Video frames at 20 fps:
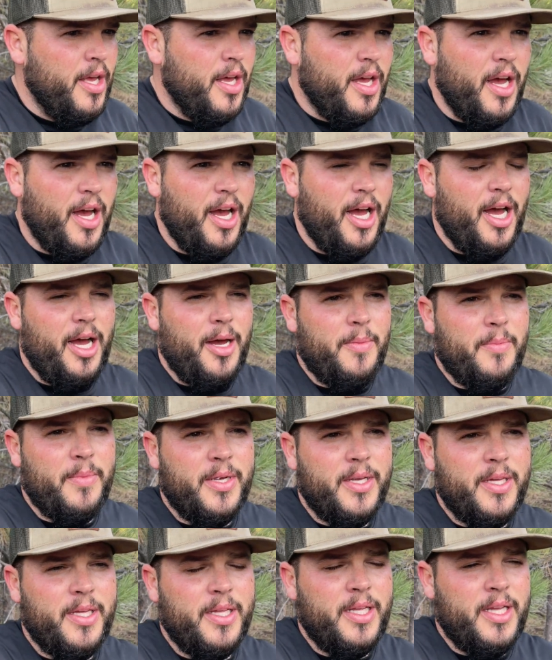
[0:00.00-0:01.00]
I
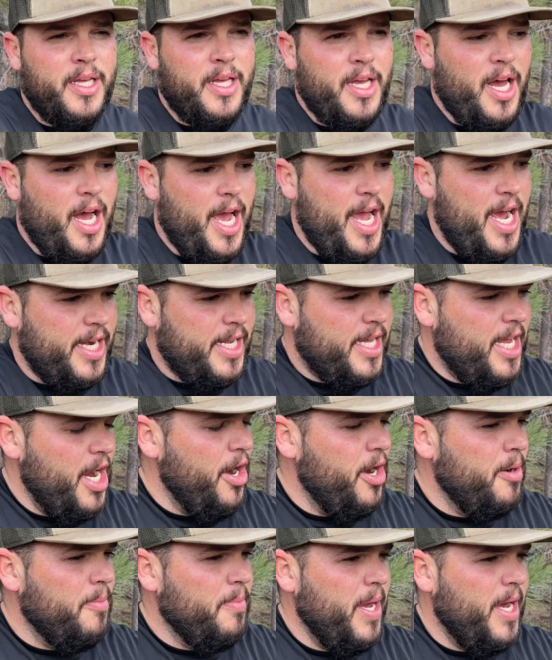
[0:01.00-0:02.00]
had
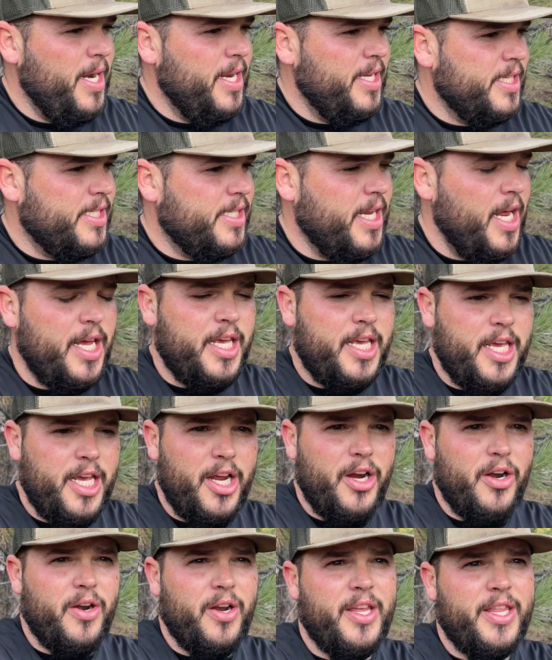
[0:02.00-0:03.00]
Garrett and Bennett stay
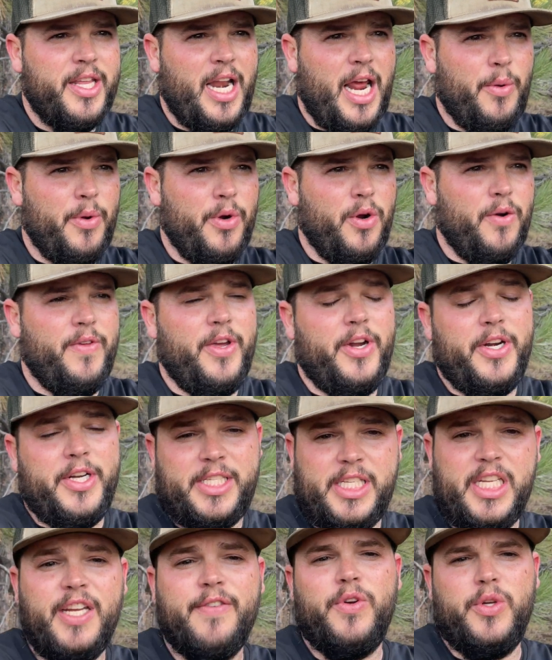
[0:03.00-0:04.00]
here, and I went over there to
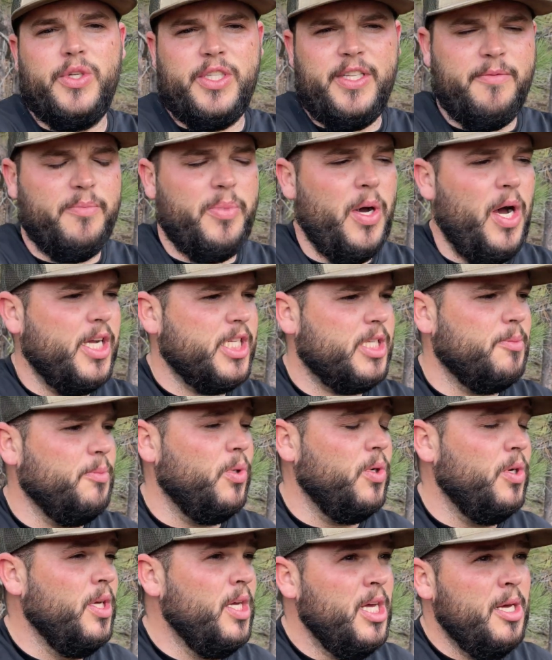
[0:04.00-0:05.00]
see if it was even
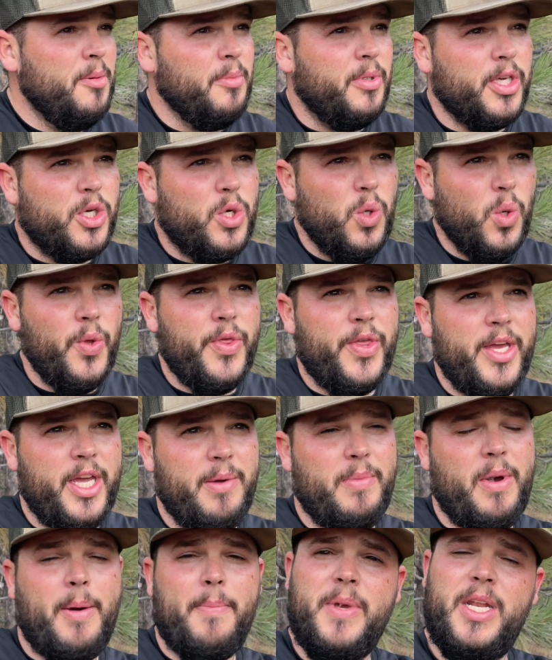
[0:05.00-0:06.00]
possible. But the cool thing
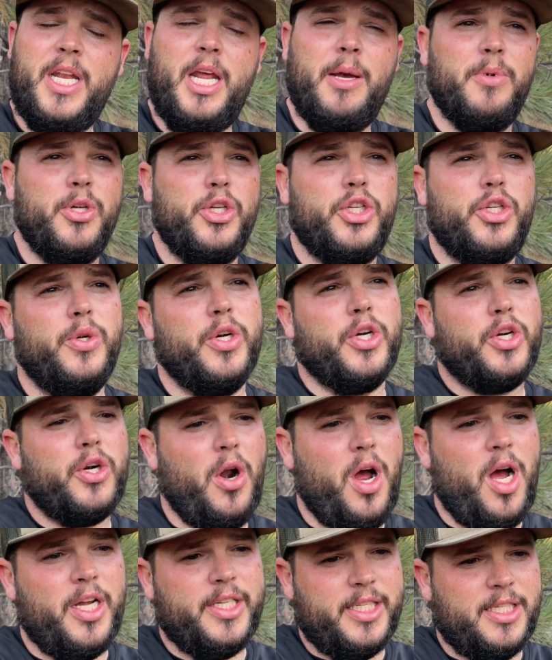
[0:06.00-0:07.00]
about being able to shoot
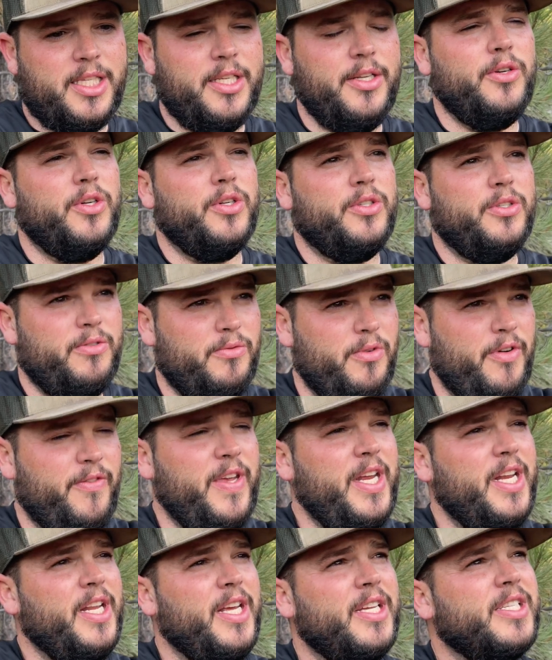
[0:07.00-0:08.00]
across this little
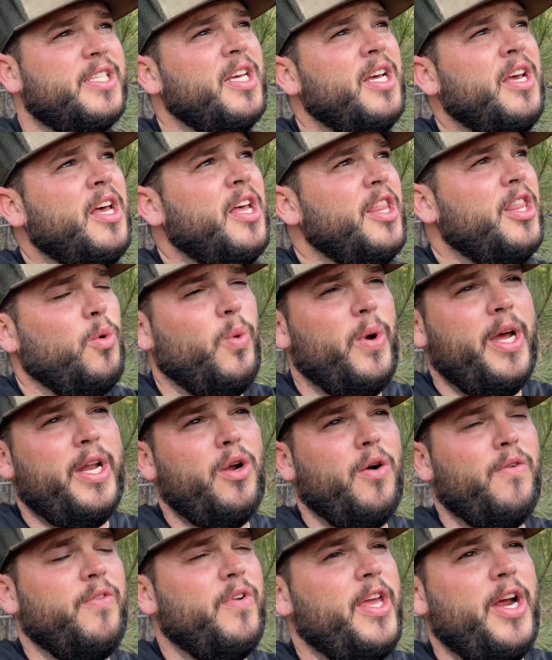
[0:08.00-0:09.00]
ravine is the wind
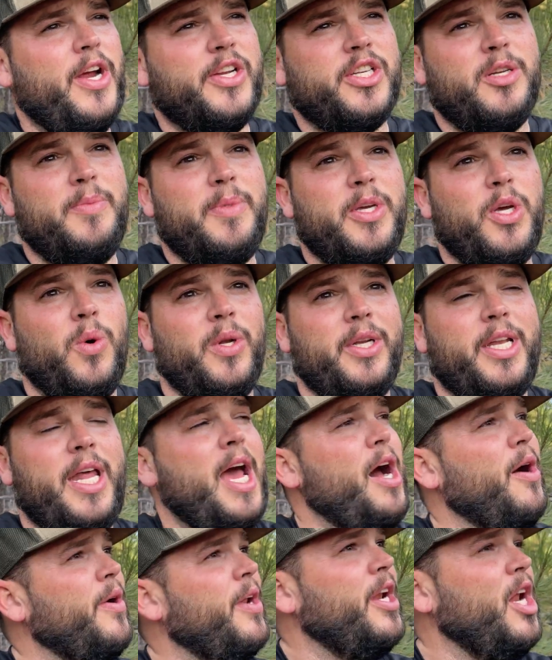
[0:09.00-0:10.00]
over there is going to be going
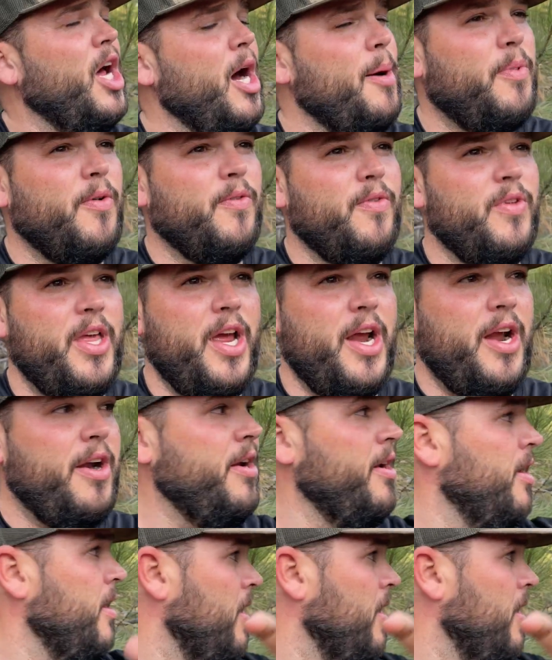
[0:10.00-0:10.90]
down and up over there.